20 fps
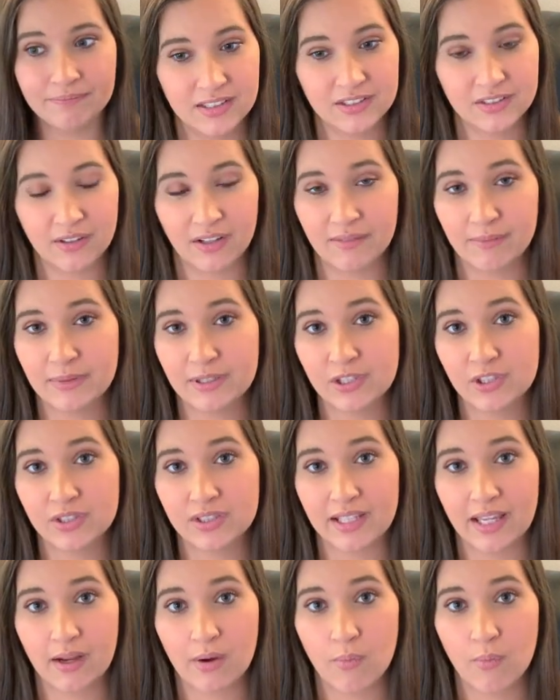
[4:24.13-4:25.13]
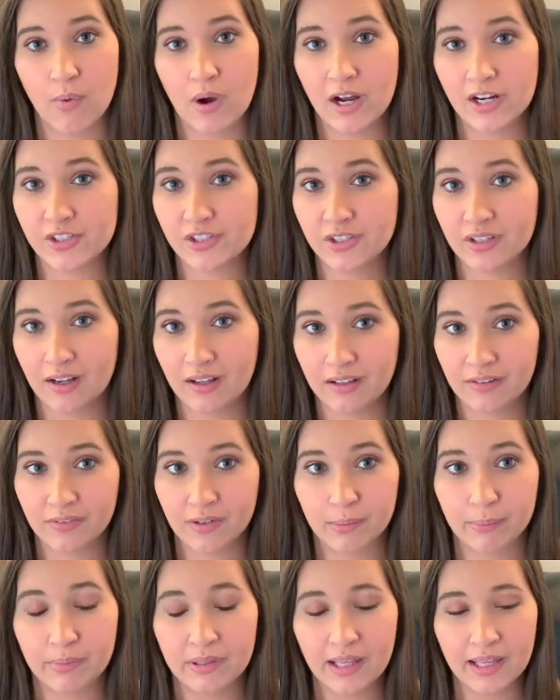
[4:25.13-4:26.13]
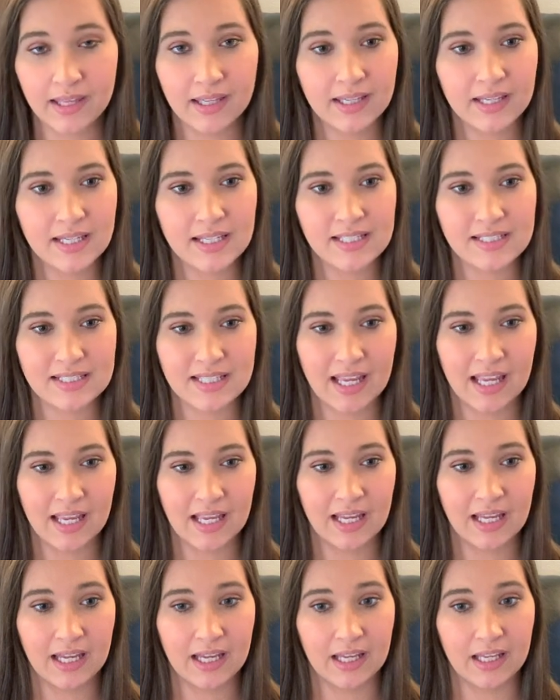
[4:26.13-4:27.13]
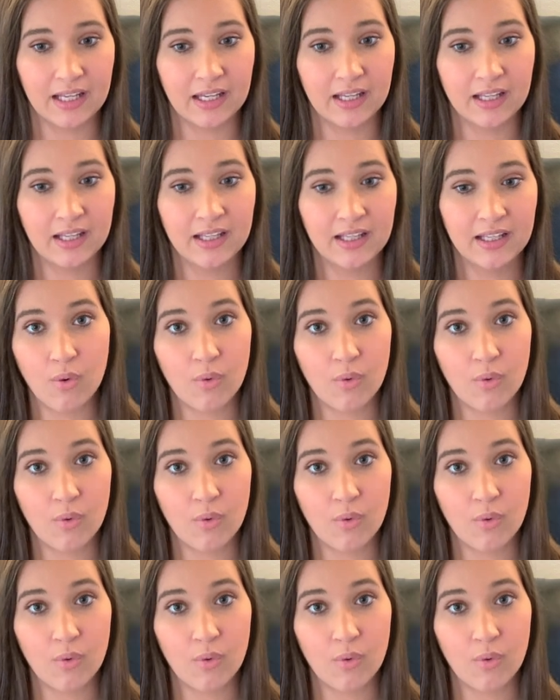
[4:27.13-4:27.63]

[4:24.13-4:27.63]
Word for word: So I've been just like washing all of her blankets and